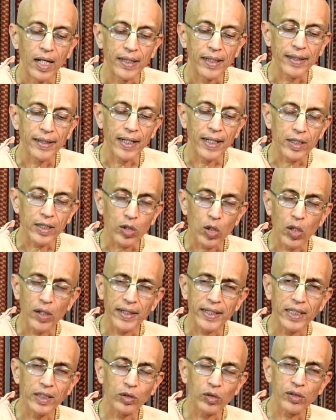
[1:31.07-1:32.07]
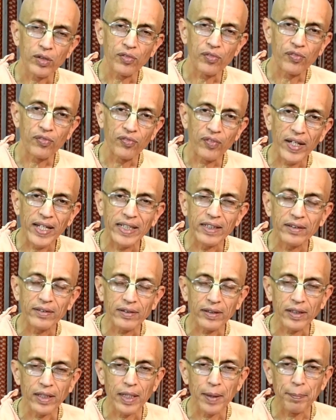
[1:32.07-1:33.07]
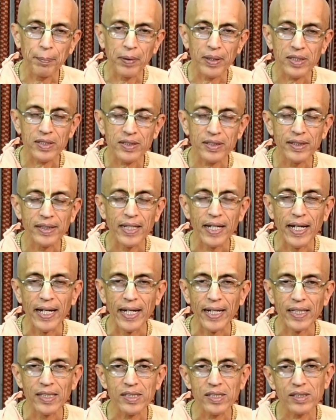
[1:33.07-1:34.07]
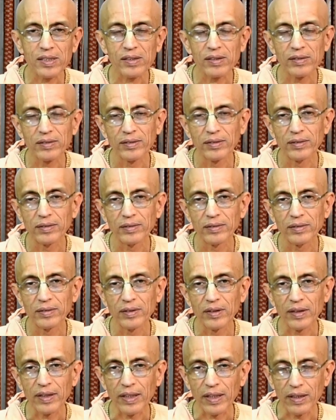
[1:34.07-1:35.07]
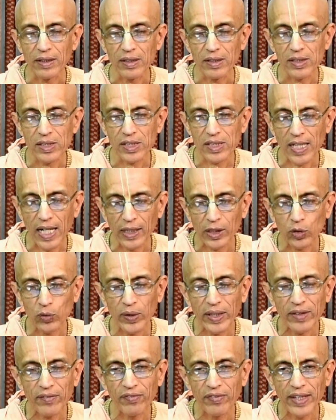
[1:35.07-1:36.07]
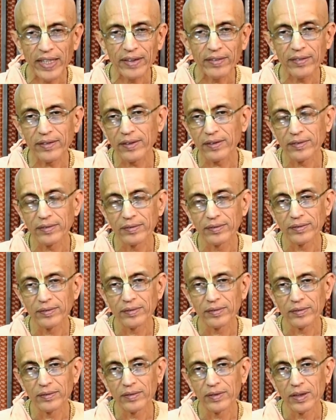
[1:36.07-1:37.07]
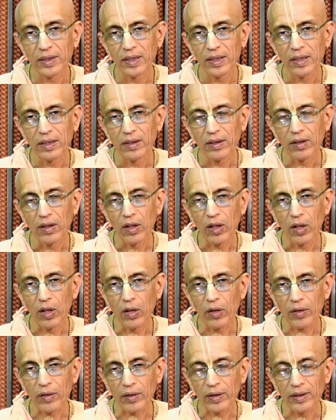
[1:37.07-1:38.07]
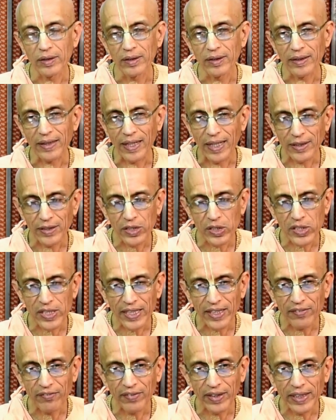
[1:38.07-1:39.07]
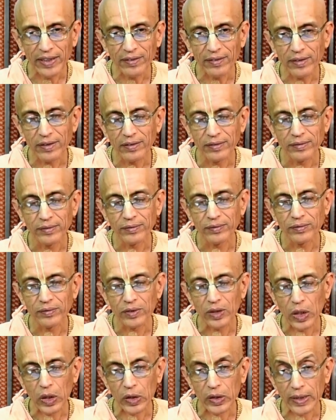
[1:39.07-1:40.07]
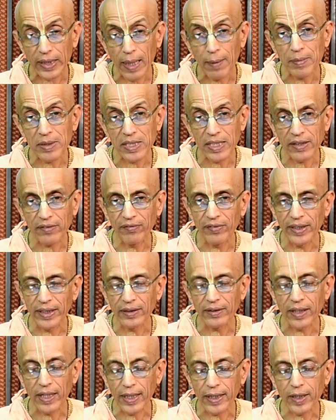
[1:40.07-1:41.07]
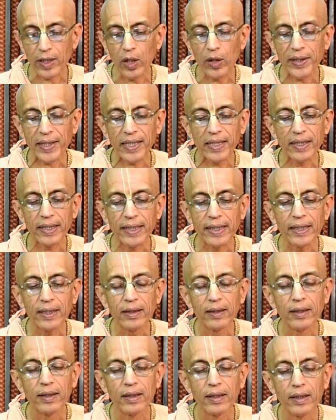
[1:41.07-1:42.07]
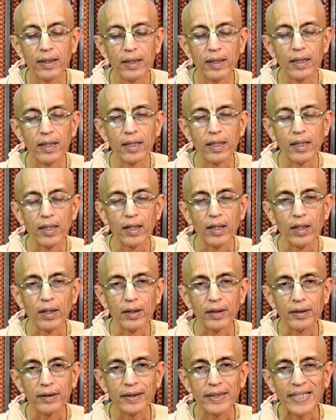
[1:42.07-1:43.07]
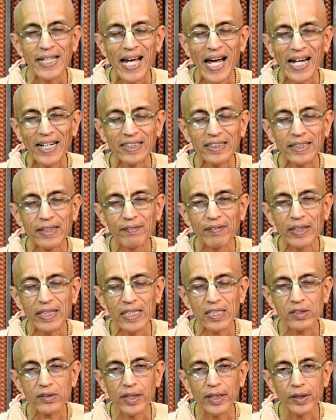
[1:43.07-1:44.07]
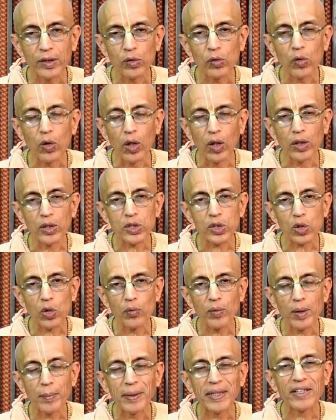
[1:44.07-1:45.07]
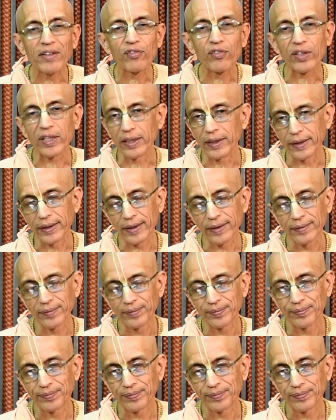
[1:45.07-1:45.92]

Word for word: and according to the faith a person has, sattvic faith or rajasic faith or tamasic faith, accordingly the activities they do also will be different.